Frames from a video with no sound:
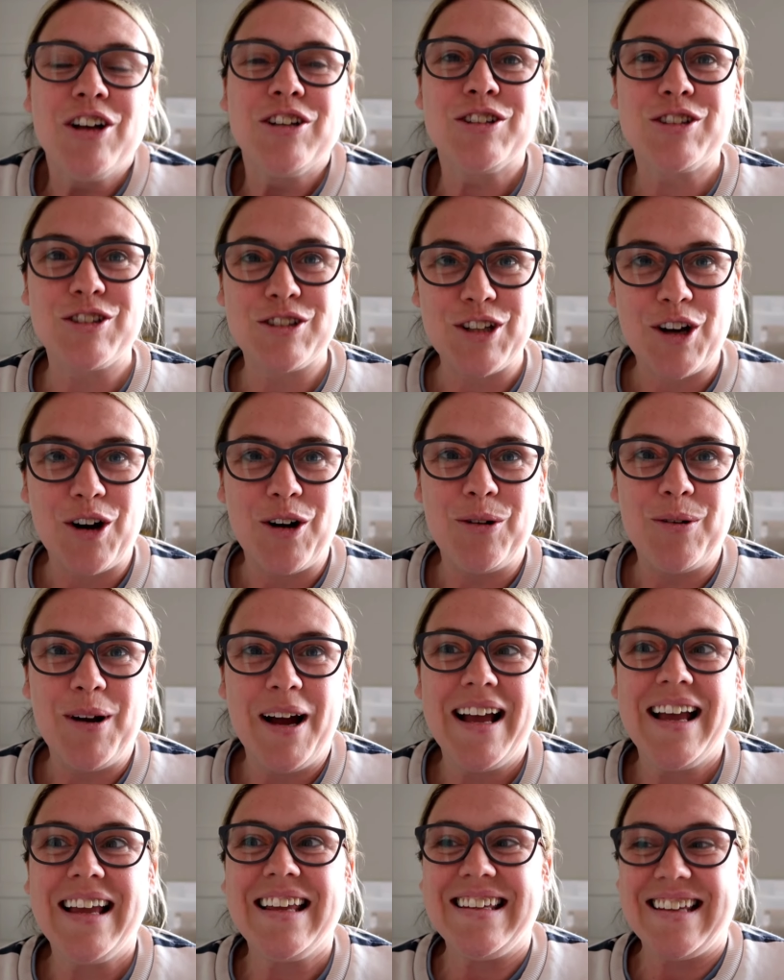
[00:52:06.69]
so
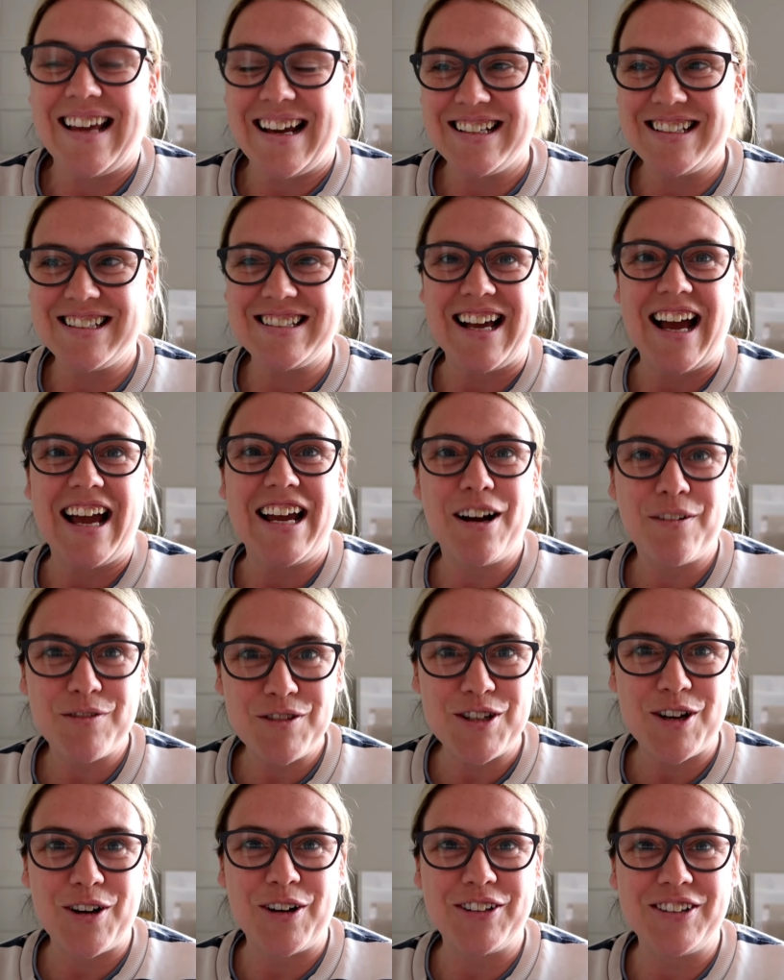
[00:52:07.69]
yes, I
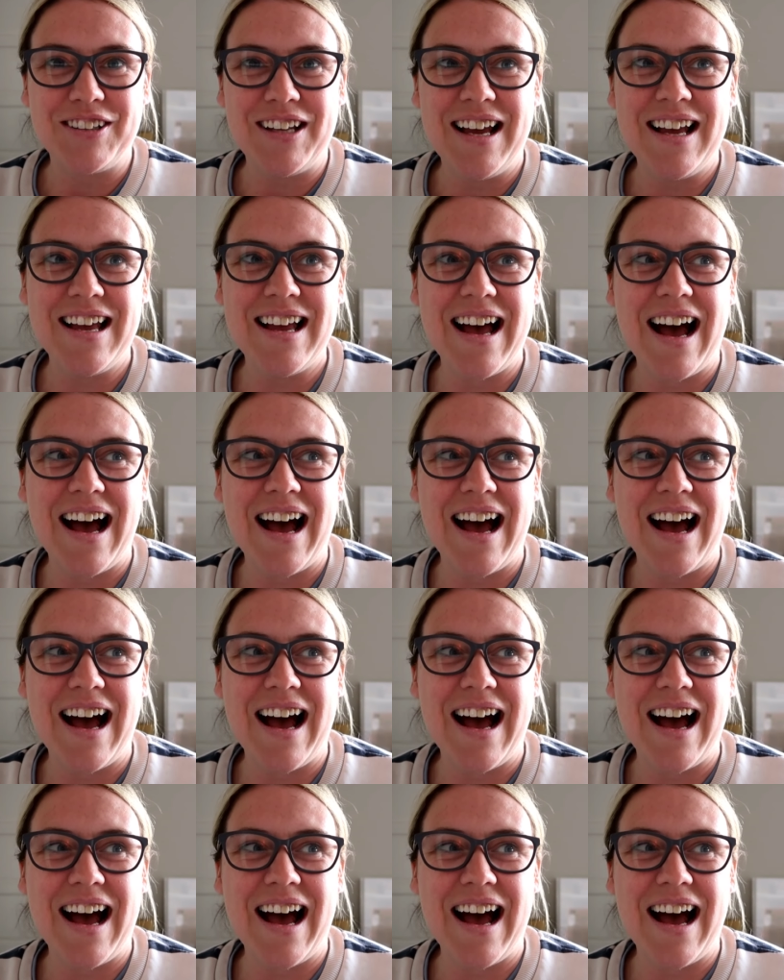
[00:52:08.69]
have done